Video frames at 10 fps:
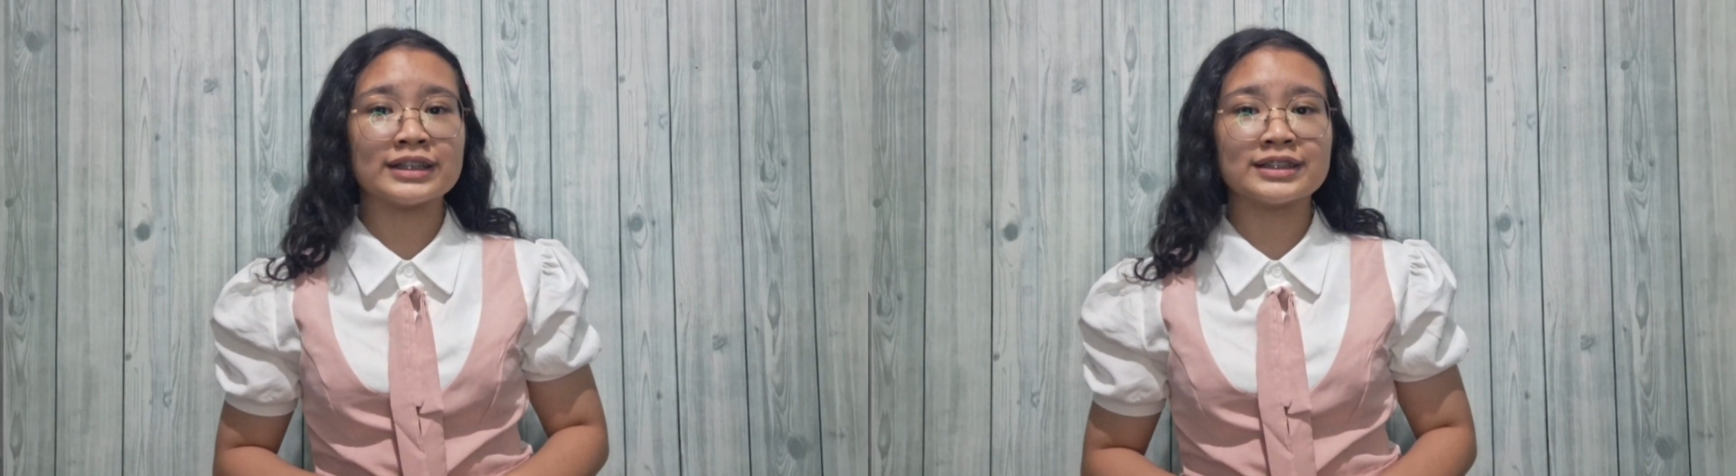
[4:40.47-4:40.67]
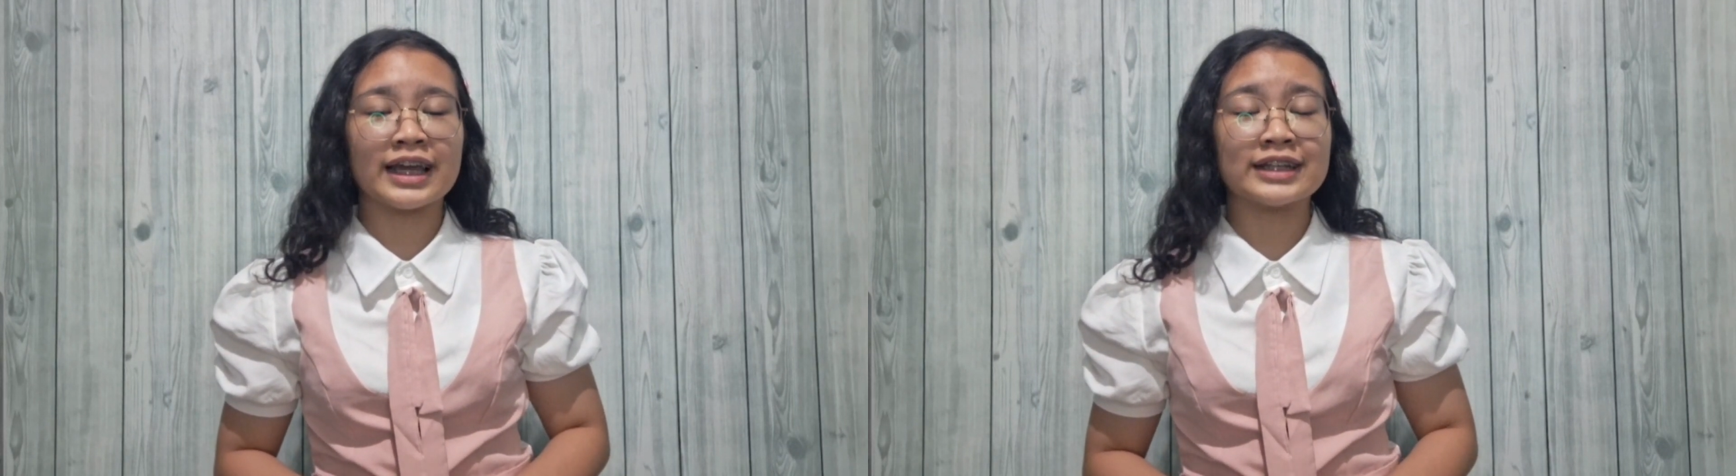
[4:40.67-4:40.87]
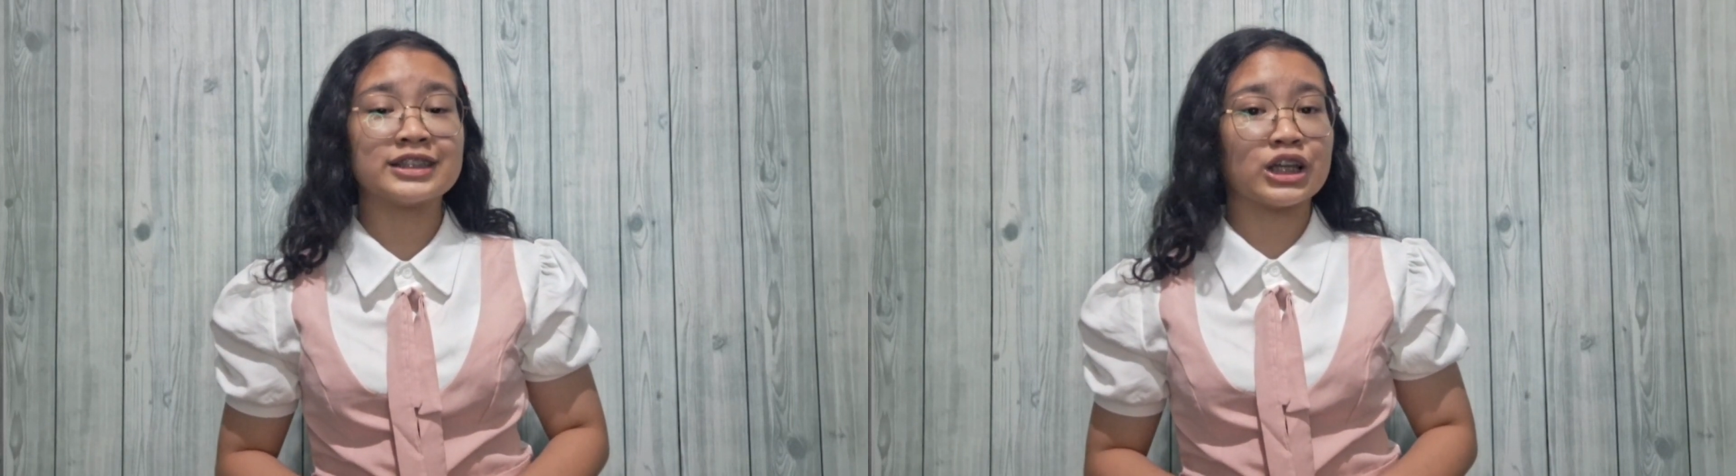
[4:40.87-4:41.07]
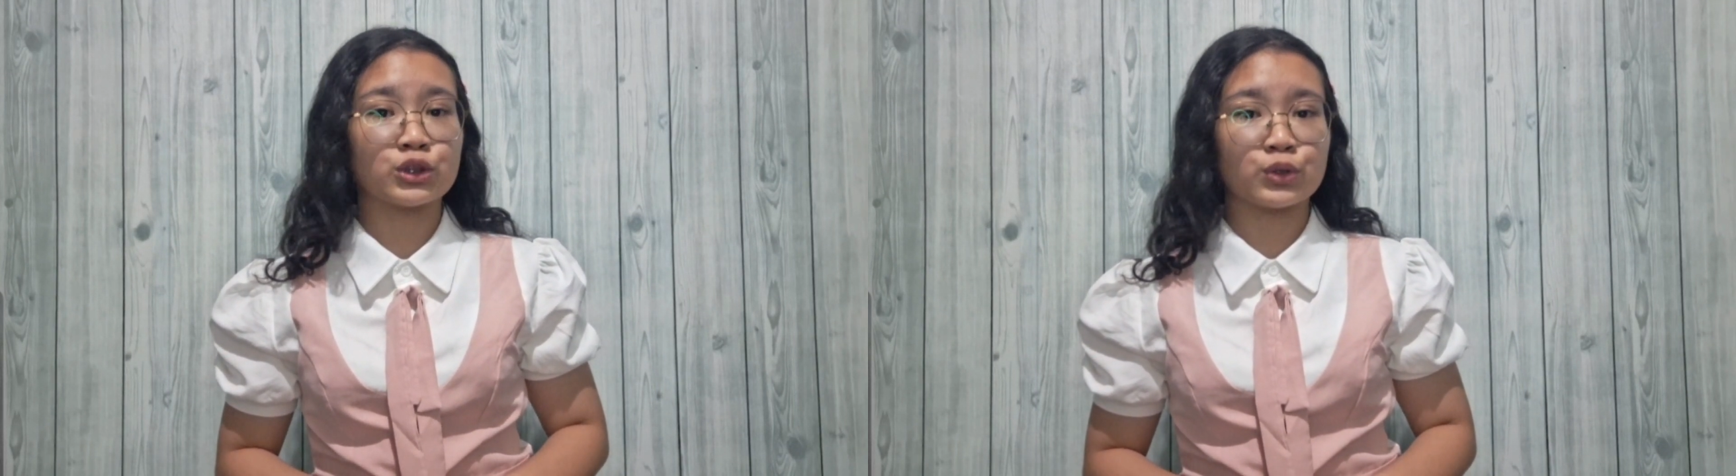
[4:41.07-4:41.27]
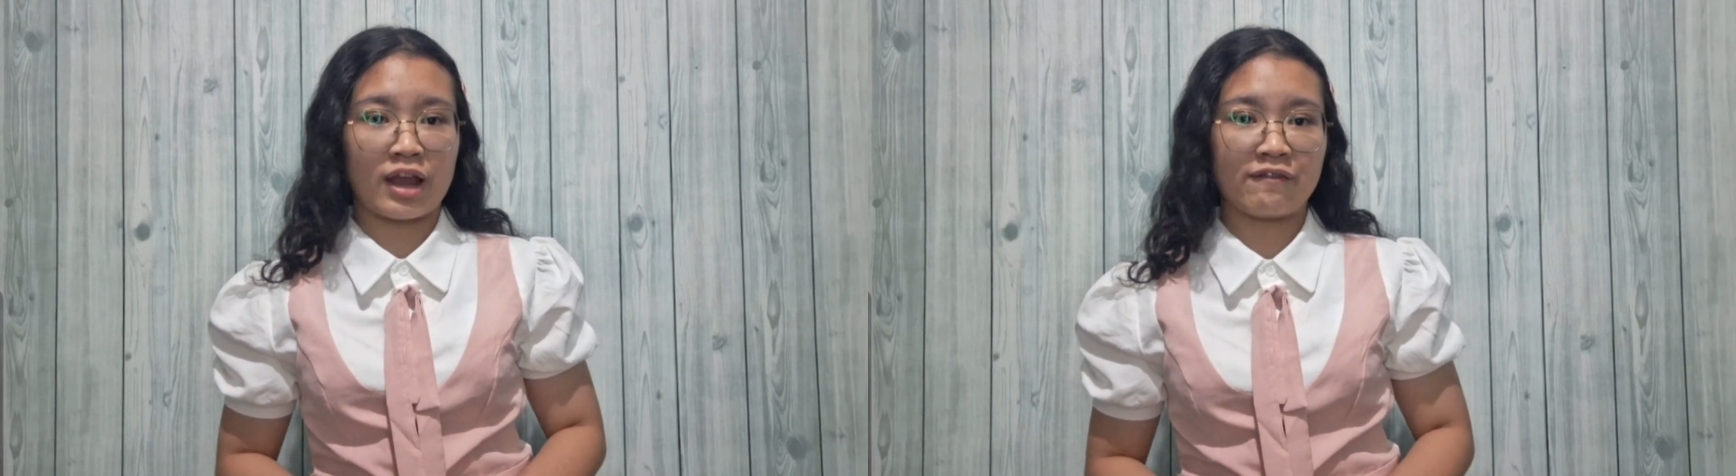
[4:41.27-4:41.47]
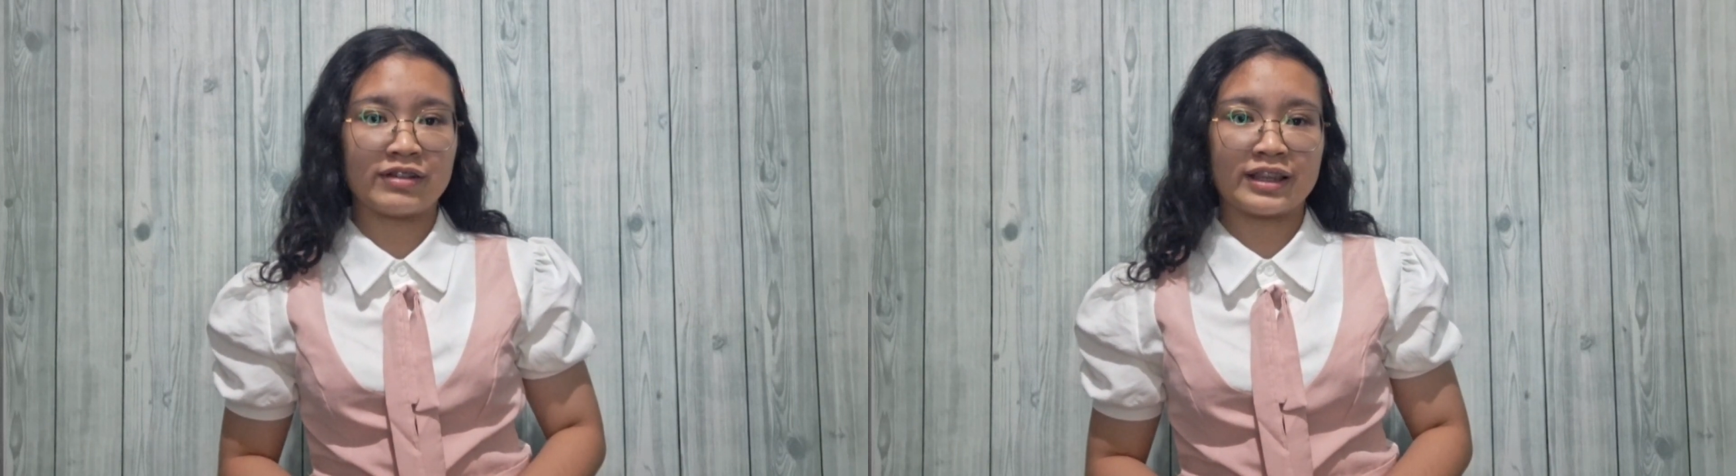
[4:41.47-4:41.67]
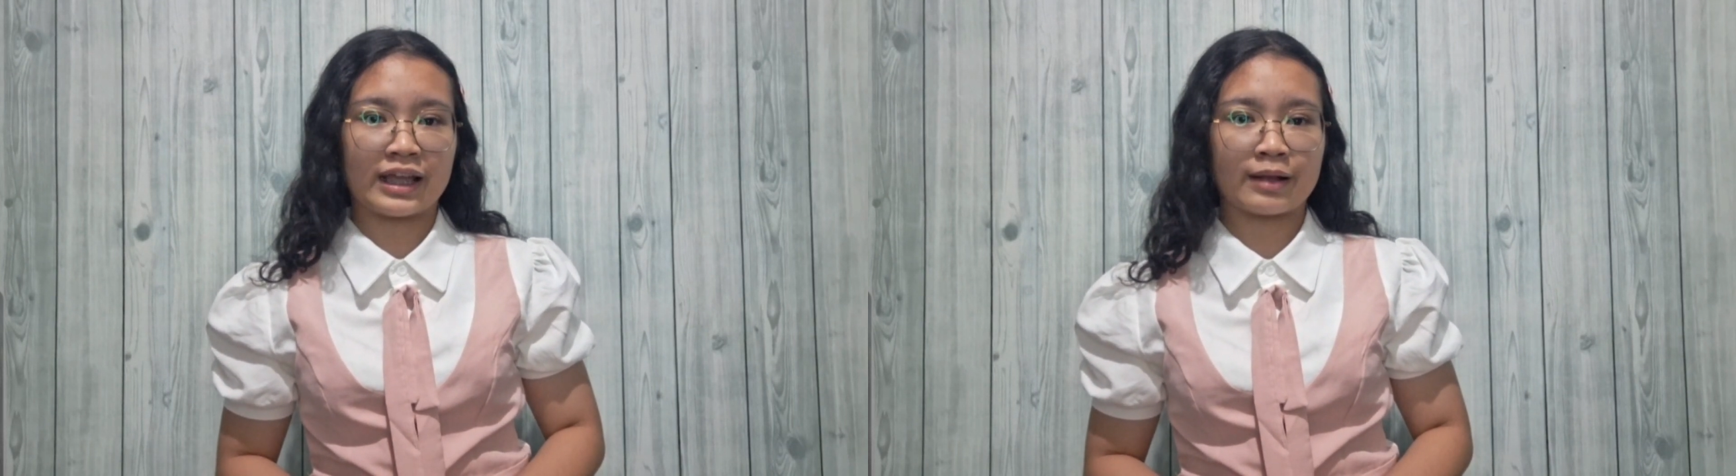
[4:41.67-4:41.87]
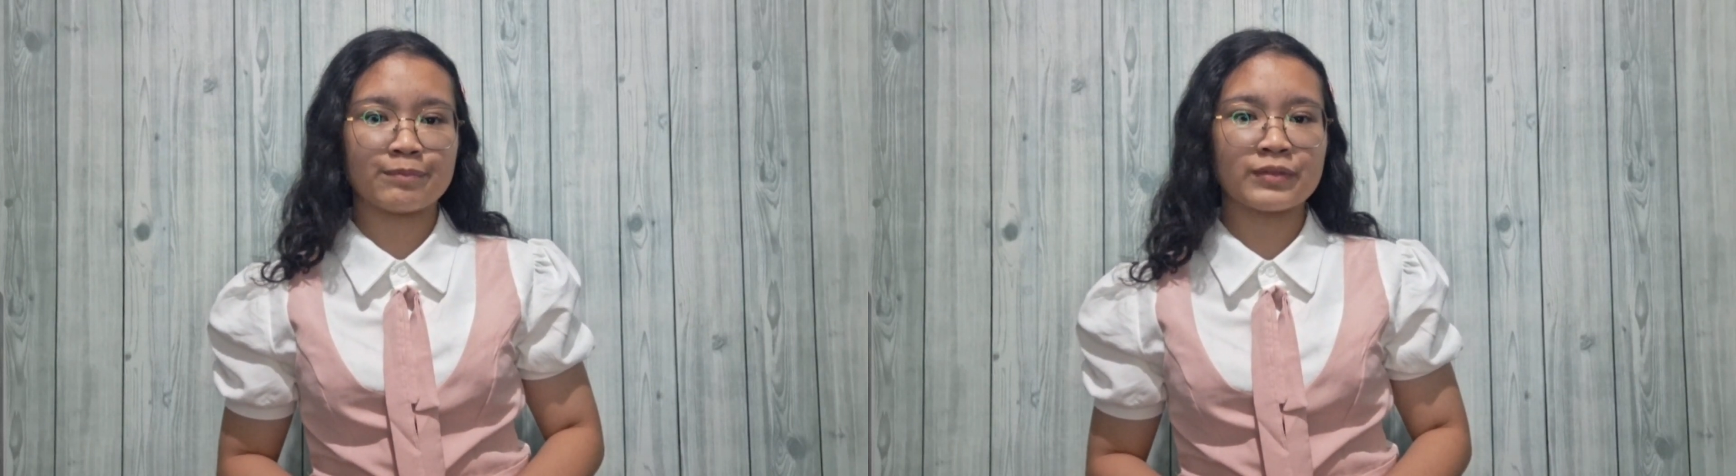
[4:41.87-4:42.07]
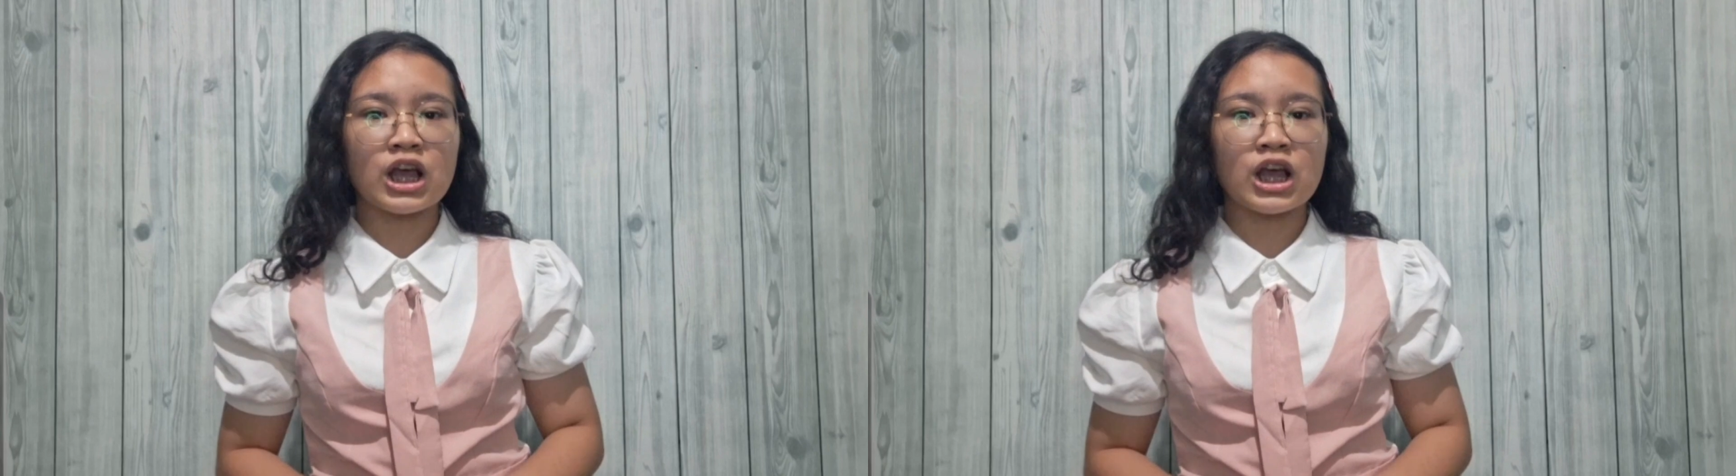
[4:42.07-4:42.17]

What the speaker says: insights into everything.